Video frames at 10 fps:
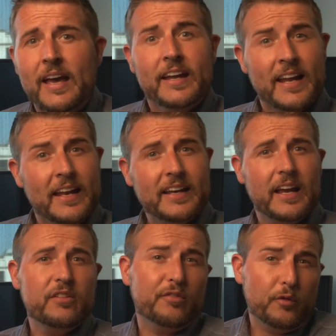In any
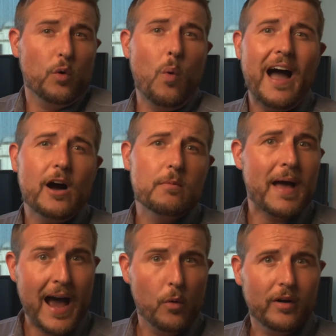case, for a while,
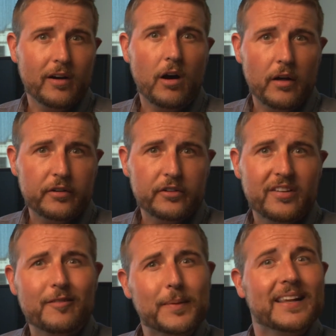malware authors
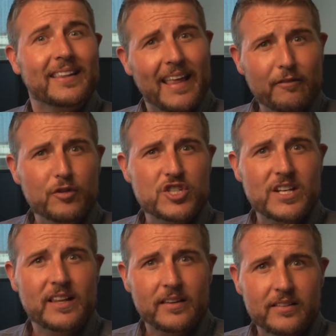have been
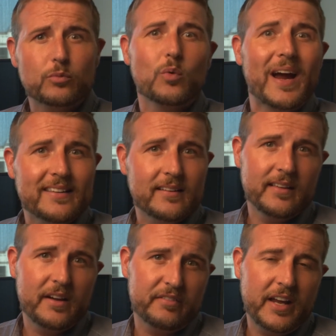leveraging this
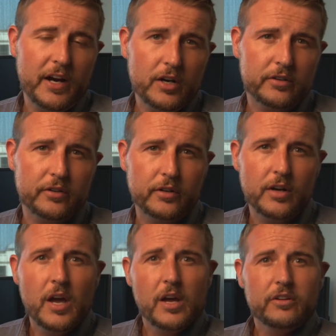right-to-left
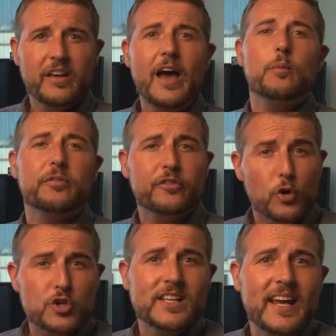character to help
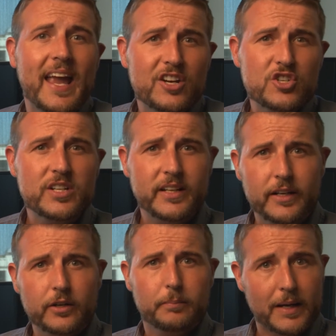socially
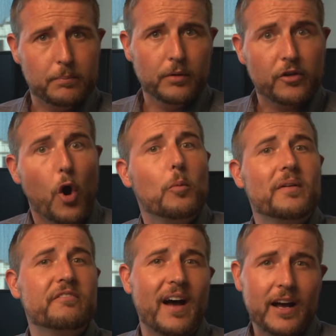engineer people to
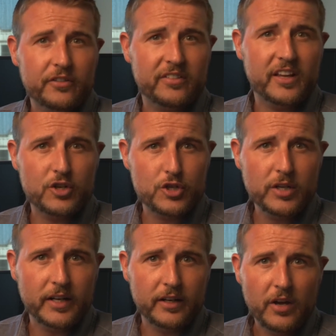open files they
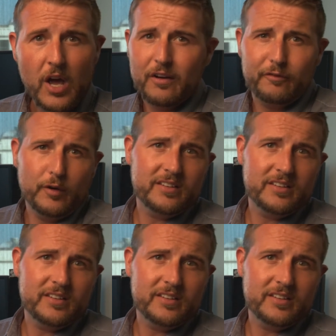shouldn't. For